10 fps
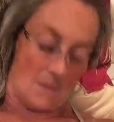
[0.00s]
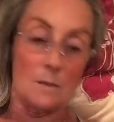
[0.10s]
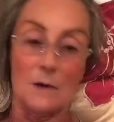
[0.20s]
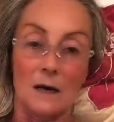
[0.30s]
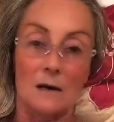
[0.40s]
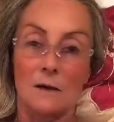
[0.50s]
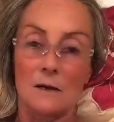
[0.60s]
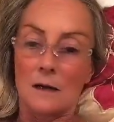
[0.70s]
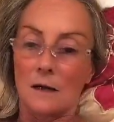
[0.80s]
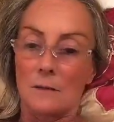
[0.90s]
But I
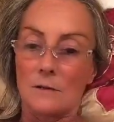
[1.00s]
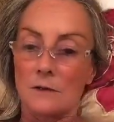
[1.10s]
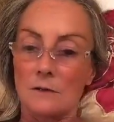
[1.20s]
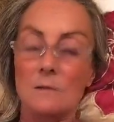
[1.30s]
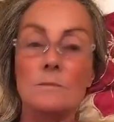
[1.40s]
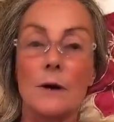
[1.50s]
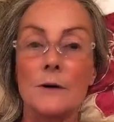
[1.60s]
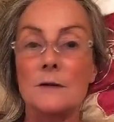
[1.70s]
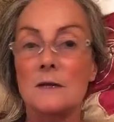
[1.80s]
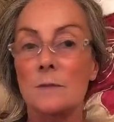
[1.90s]
couldn't get him to
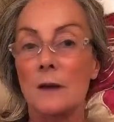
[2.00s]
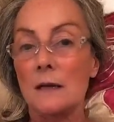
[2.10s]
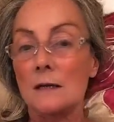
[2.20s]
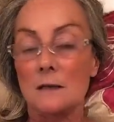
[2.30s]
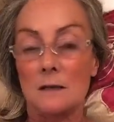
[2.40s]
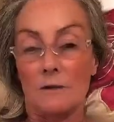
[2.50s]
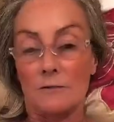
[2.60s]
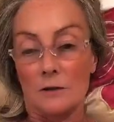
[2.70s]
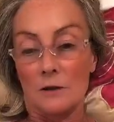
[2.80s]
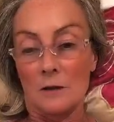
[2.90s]
participate this
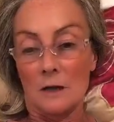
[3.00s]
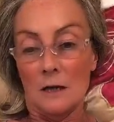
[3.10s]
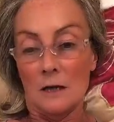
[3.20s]
afternoon.